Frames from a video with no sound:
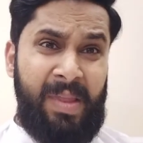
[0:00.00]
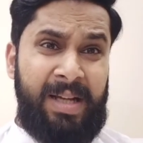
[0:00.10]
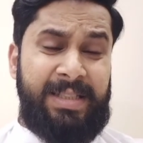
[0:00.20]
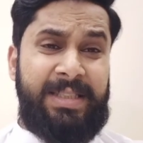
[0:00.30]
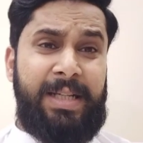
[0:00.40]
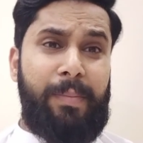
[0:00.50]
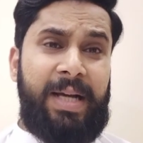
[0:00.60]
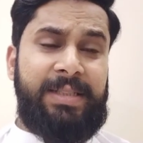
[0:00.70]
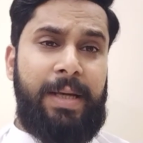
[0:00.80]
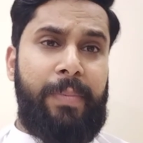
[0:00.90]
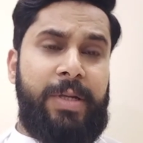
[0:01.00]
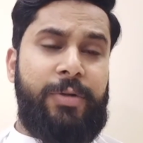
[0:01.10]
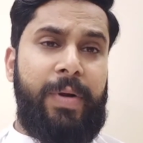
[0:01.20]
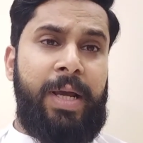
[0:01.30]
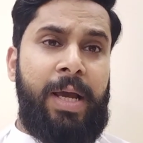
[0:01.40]
a distal bicep
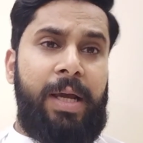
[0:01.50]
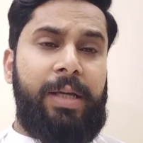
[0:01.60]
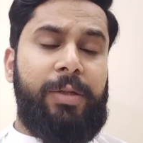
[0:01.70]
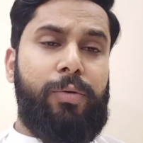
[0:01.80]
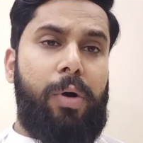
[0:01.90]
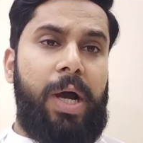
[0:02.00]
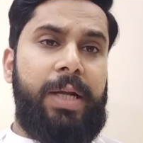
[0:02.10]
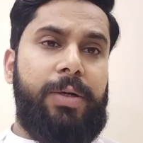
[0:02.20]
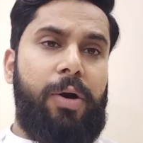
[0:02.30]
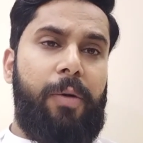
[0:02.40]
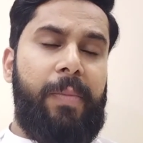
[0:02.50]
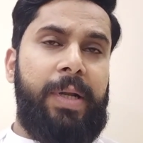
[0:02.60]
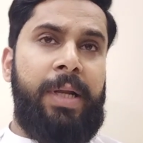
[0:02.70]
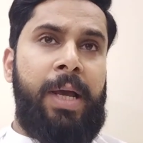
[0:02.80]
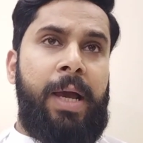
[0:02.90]
injury is quite
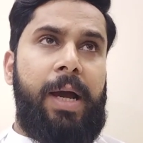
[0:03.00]
common